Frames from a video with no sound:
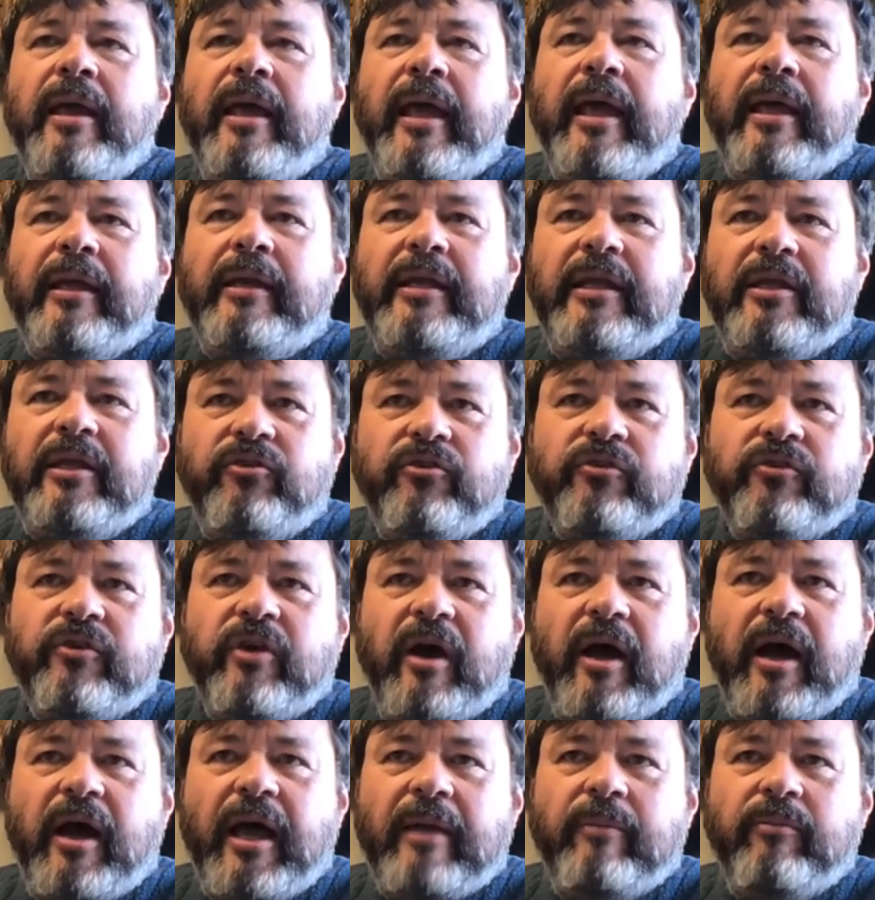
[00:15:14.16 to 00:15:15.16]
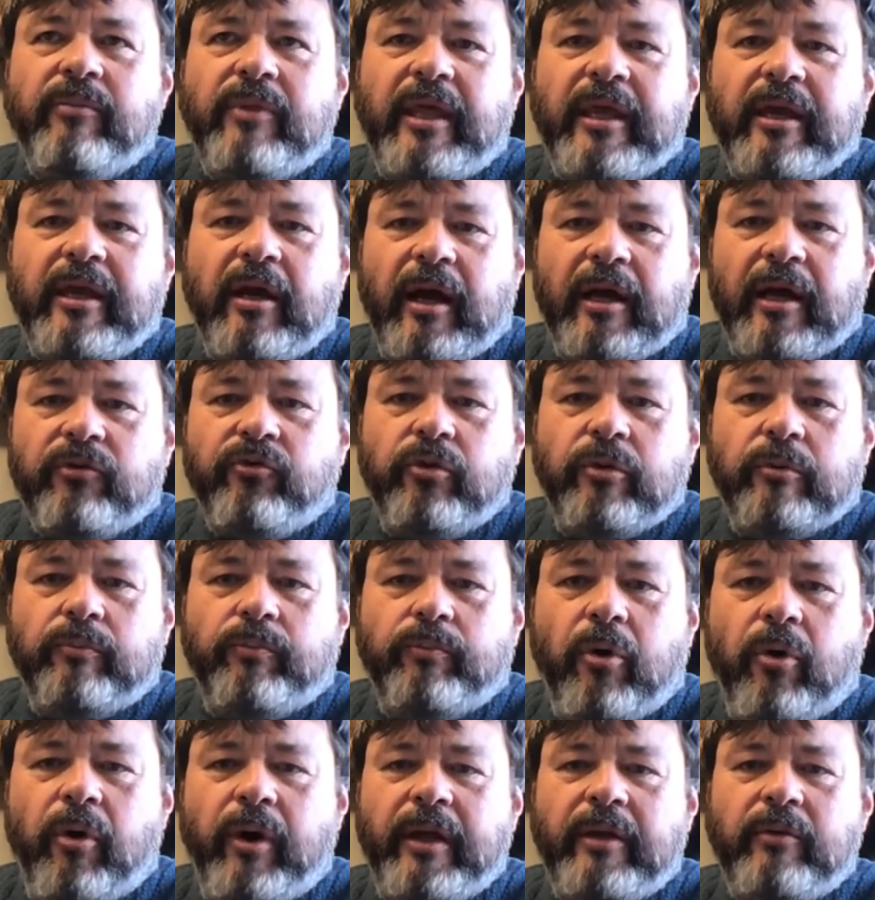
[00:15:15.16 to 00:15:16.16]
And each time they got to
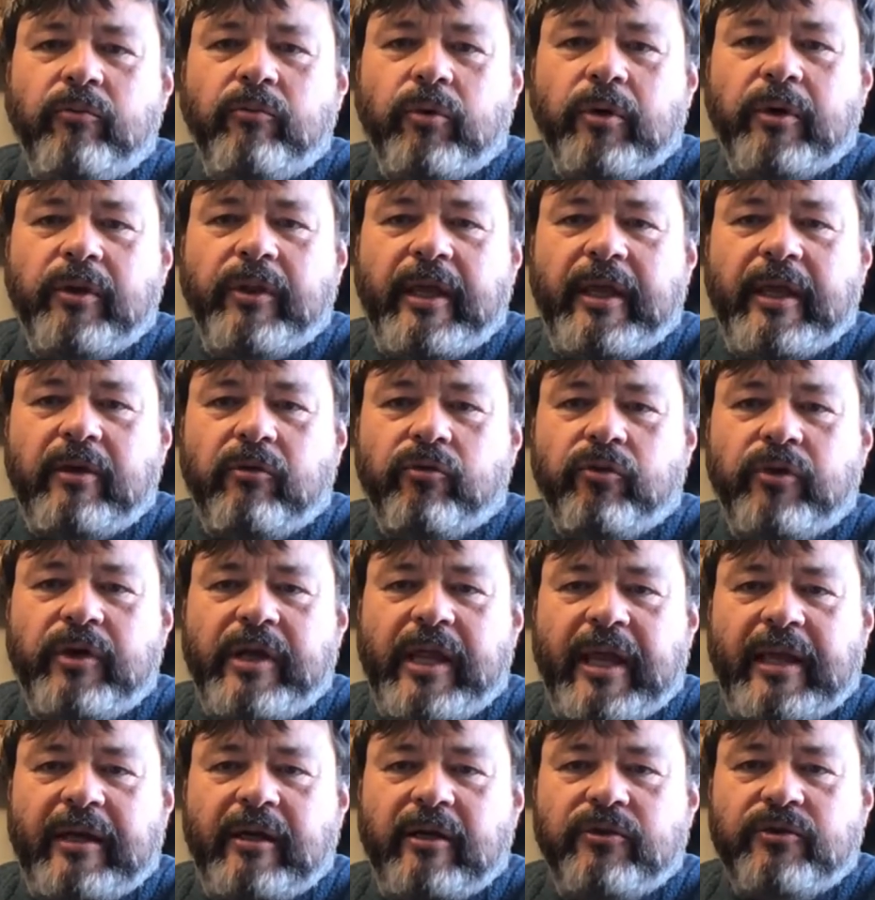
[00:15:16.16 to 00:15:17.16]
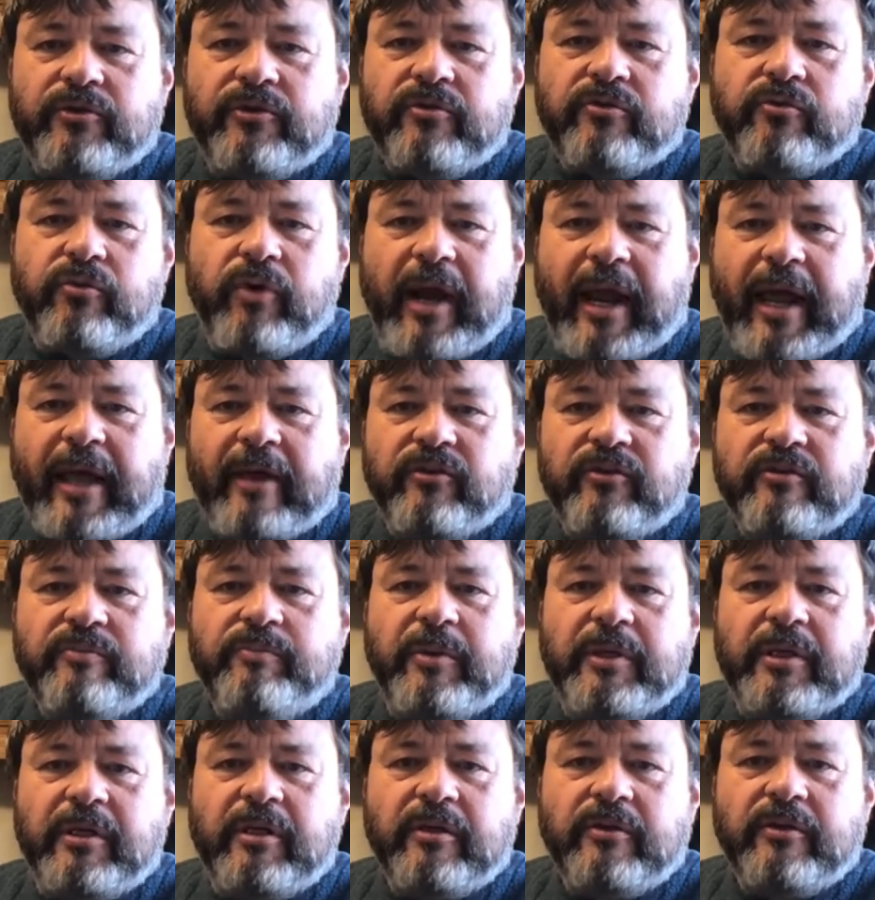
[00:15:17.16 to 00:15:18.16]
a point where they created stress
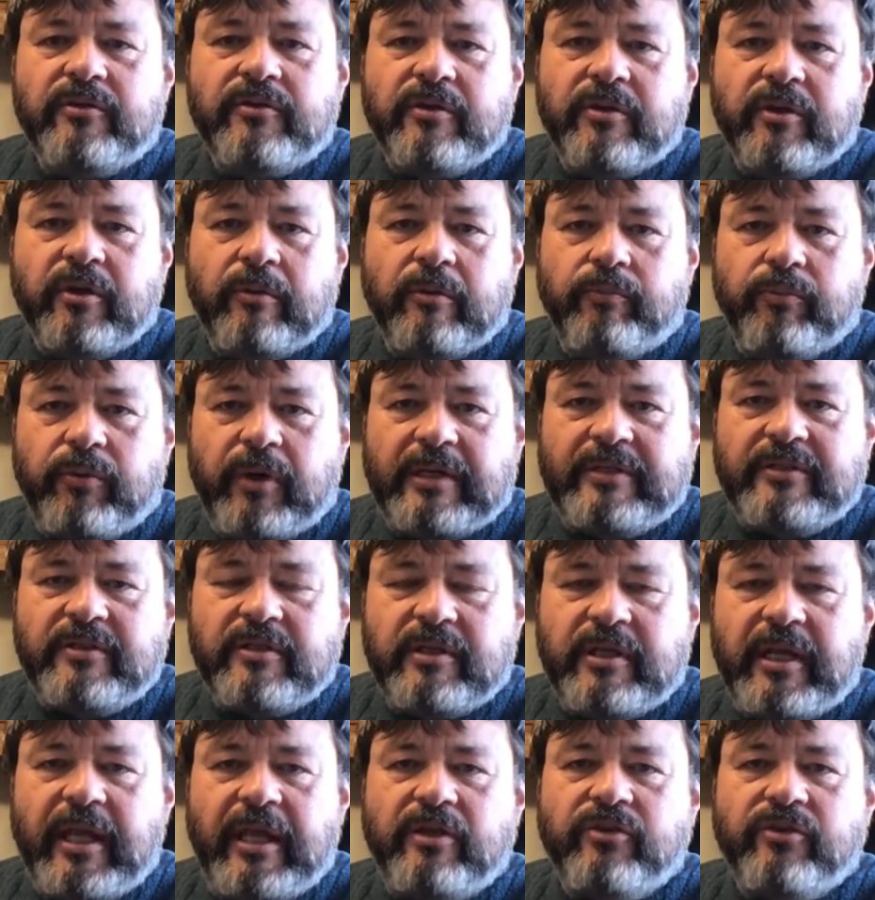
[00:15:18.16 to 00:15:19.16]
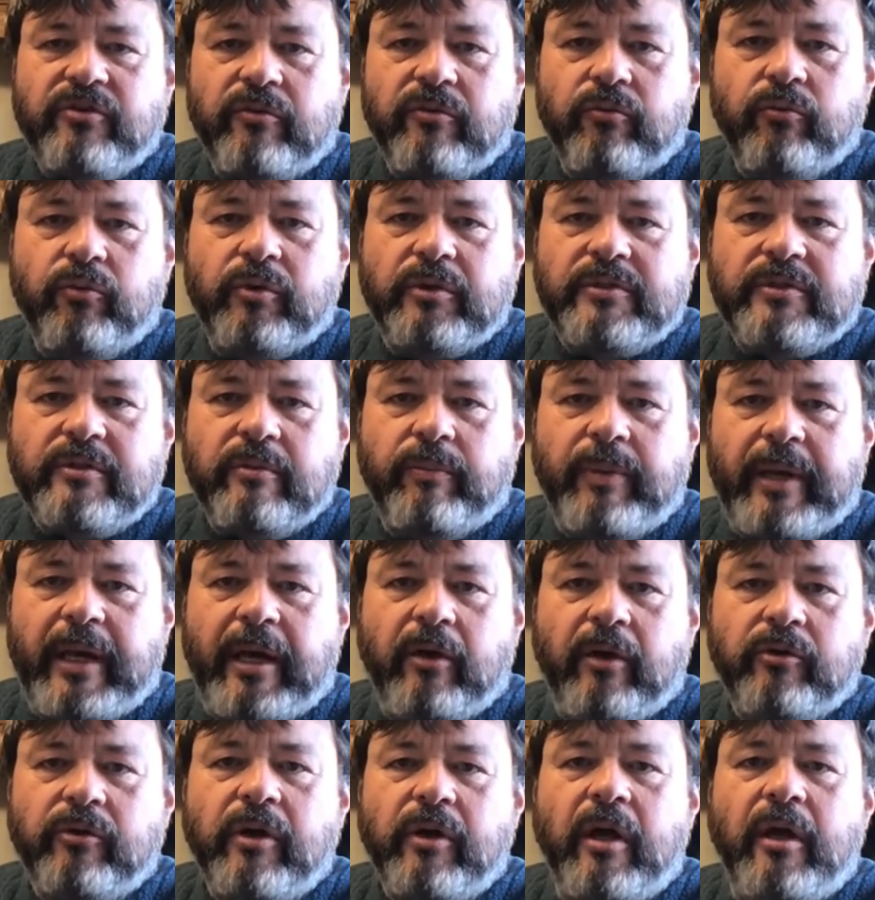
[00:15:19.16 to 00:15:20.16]
because their presentation was
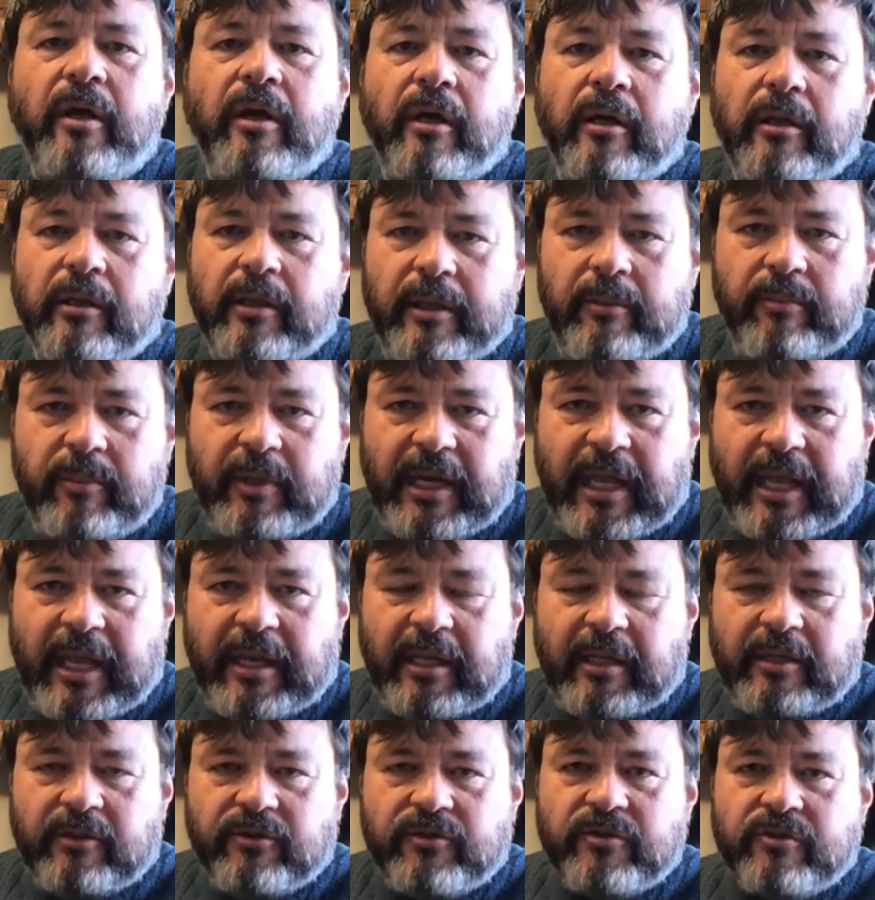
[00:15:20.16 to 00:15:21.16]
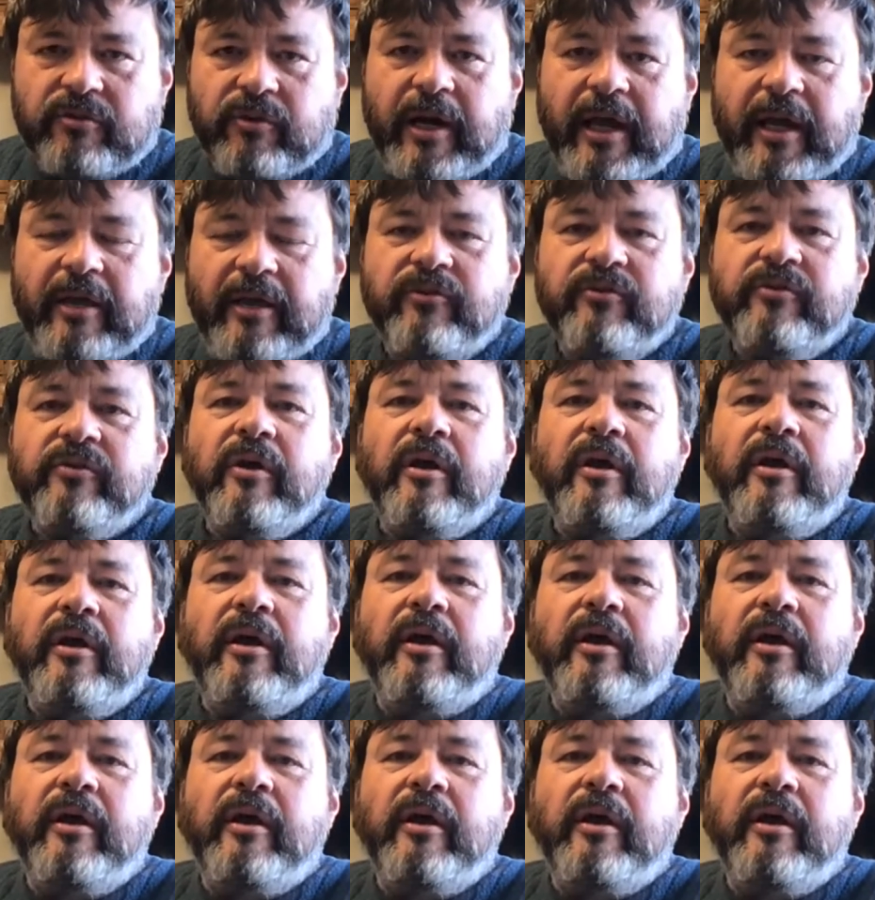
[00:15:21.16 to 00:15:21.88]
about eliminating stress.